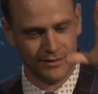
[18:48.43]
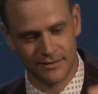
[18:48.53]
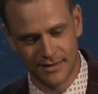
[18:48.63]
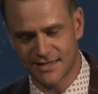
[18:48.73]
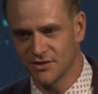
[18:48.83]

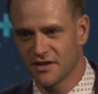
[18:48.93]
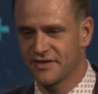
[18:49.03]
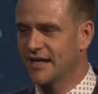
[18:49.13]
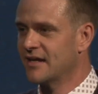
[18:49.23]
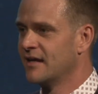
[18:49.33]
That's still a
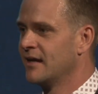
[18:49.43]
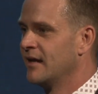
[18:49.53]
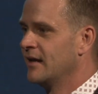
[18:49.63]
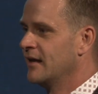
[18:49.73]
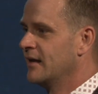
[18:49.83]
thing?
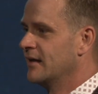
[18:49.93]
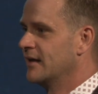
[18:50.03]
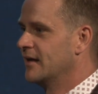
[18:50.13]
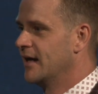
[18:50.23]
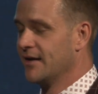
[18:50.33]

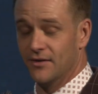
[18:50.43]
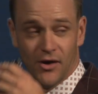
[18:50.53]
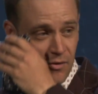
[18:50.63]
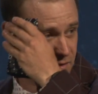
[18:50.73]
I don't know.